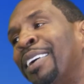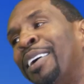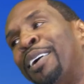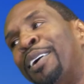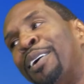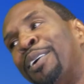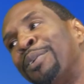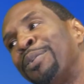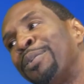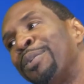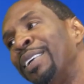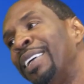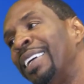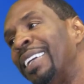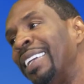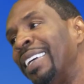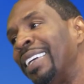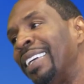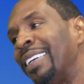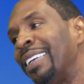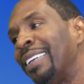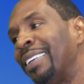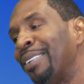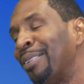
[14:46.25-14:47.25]
oh,
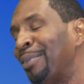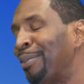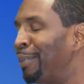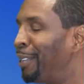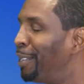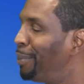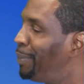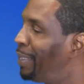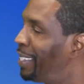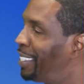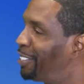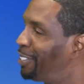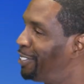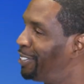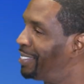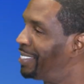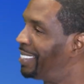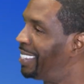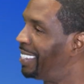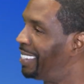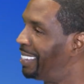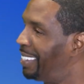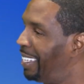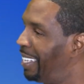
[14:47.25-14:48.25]
really? What makes you
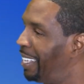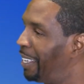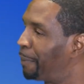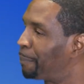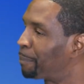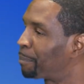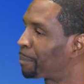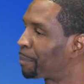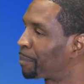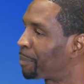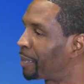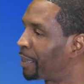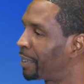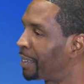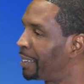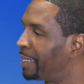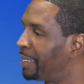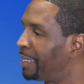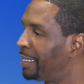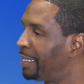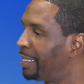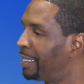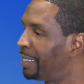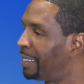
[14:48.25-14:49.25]
say that?
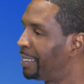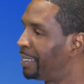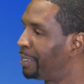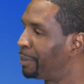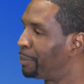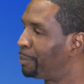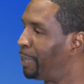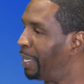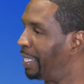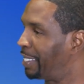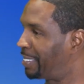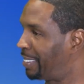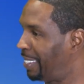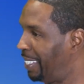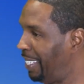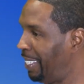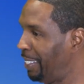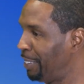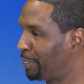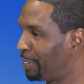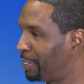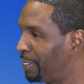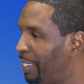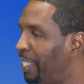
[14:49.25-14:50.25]
Make
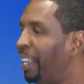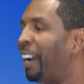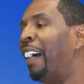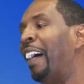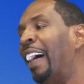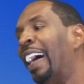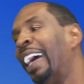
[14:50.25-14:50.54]
sense? Absolutely. All